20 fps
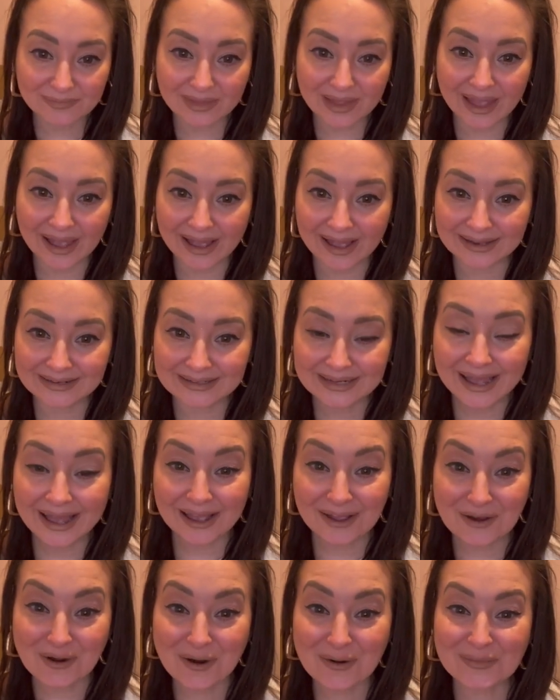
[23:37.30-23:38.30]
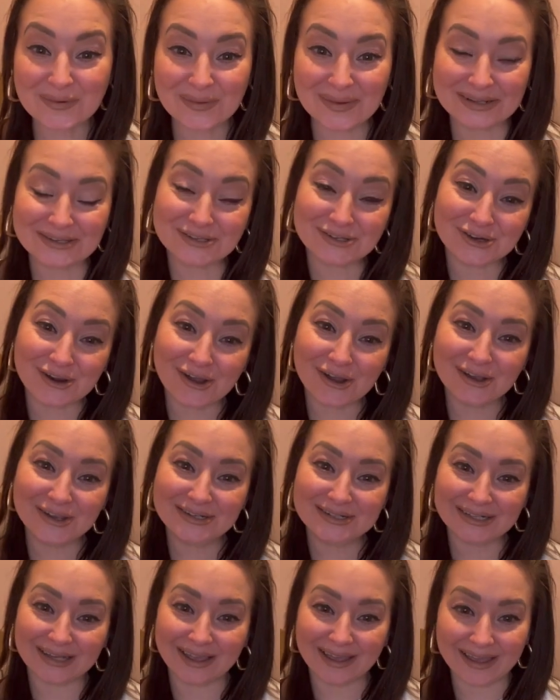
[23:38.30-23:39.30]
And I hope you enjoyed
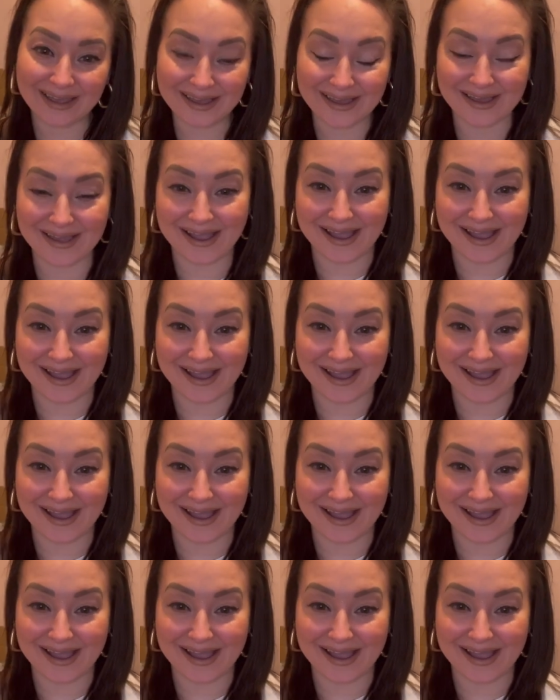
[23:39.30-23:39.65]
it.